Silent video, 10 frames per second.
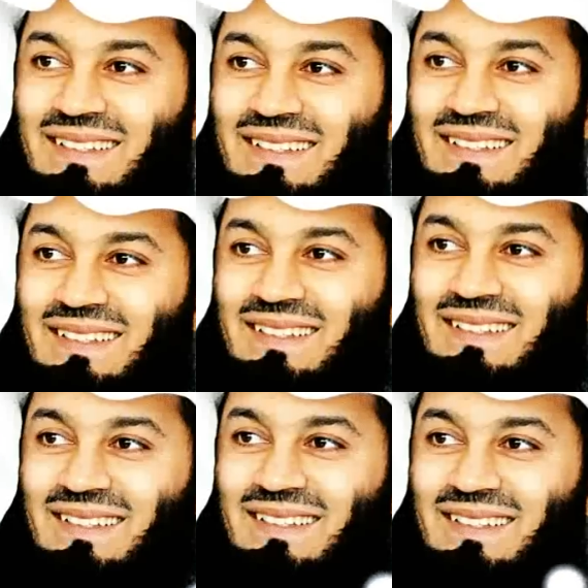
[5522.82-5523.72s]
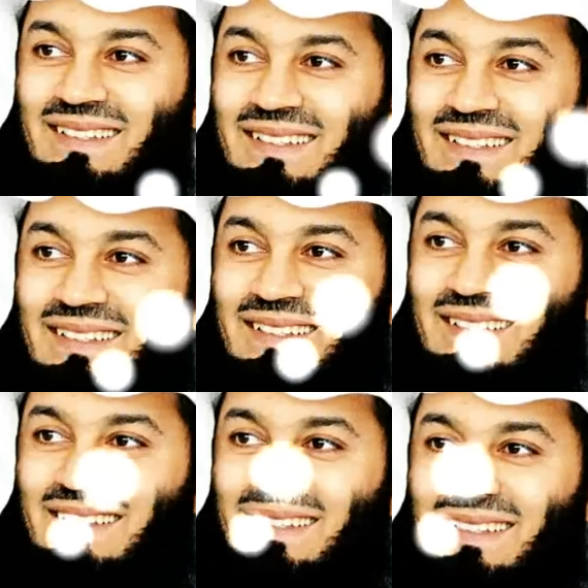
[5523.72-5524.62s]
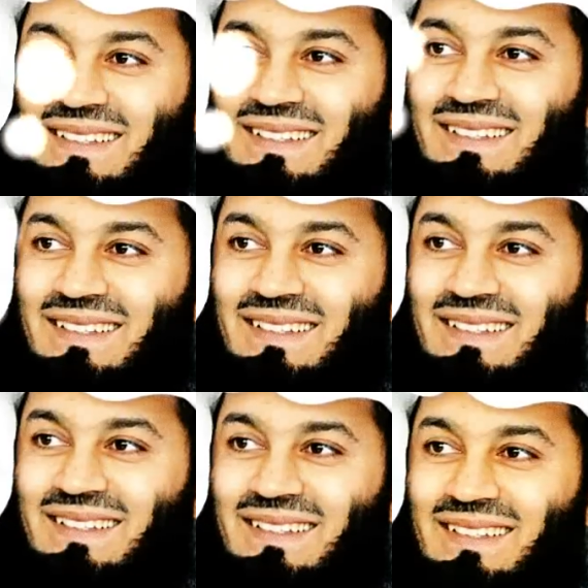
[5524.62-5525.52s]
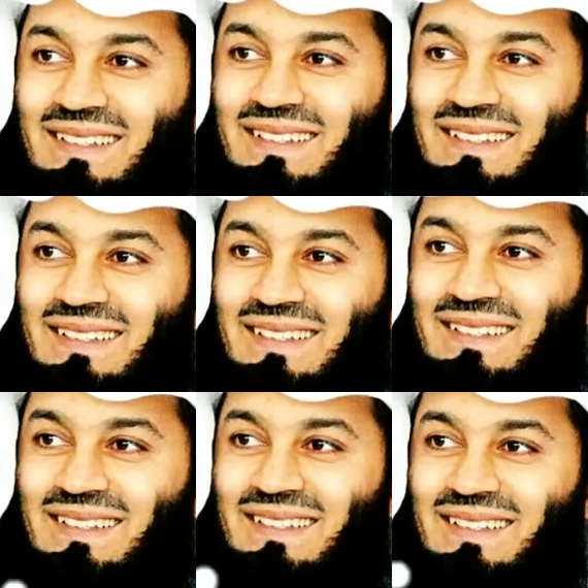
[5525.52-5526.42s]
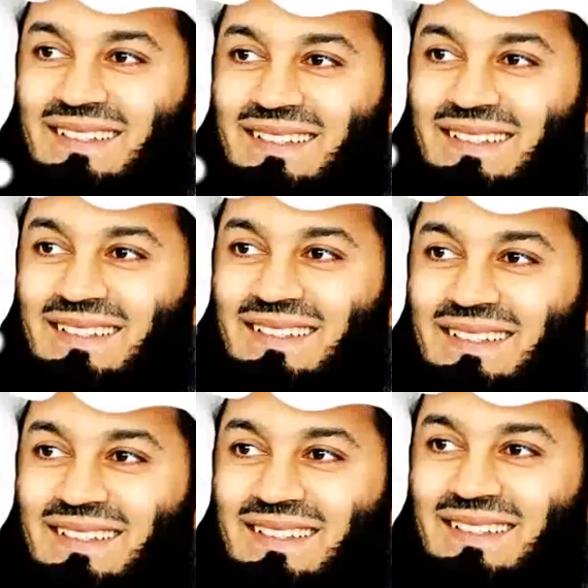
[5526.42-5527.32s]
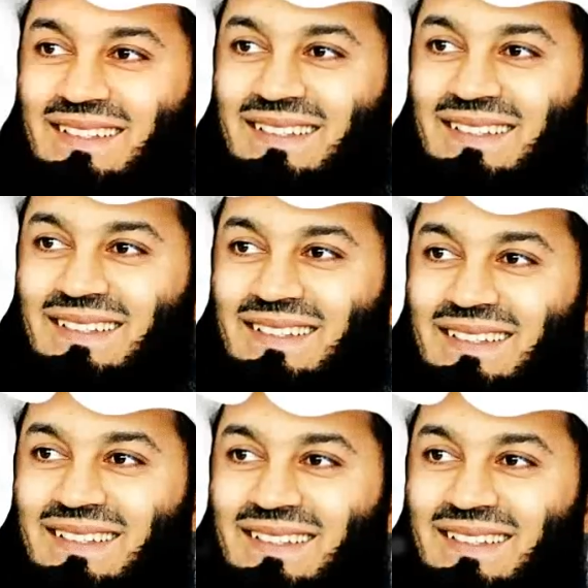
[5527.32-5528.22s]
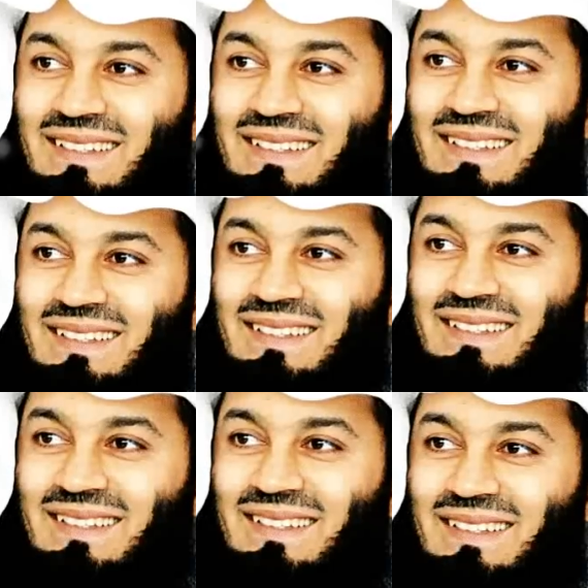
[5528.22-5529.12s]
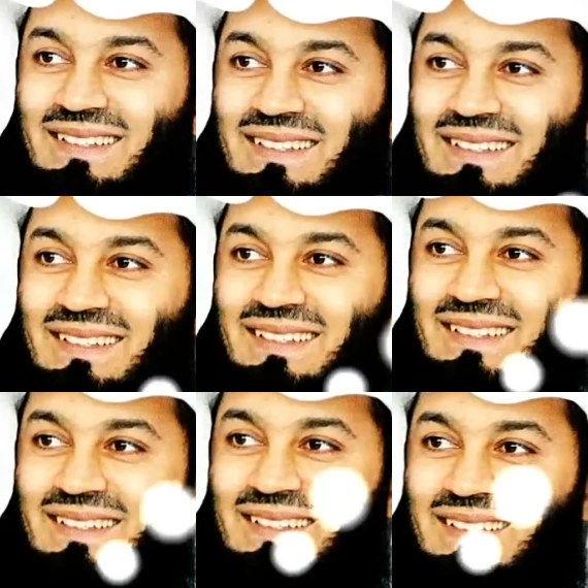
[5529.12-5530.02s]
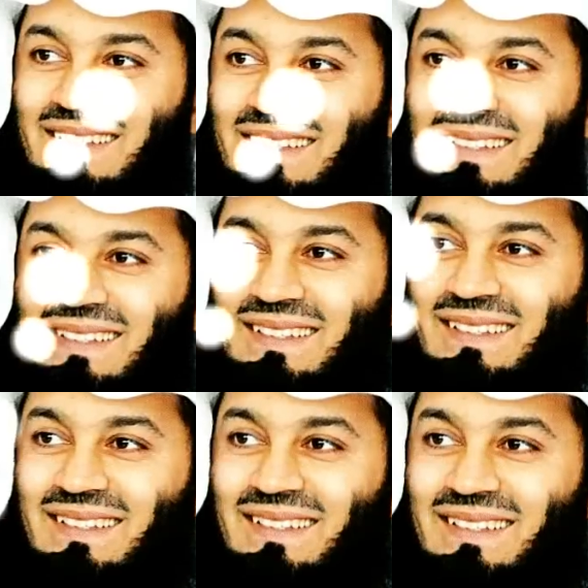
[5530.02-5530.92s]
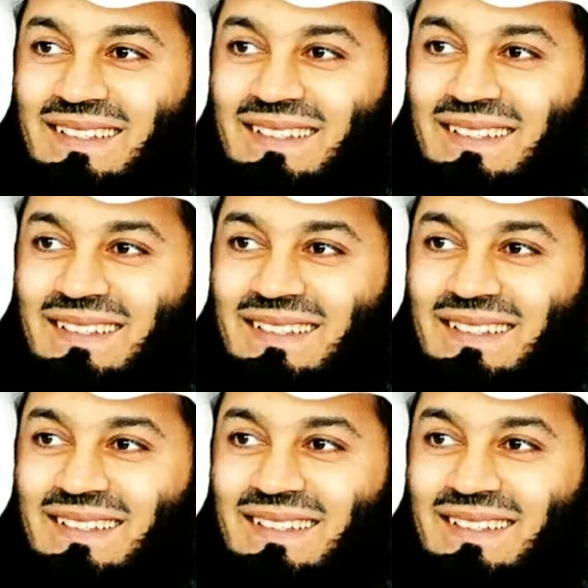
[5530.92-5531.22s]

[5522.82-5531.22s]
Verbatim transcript: And we're crying. These tears are loved by Allah. Really loved by Allah. A person who's committed sin, for example, and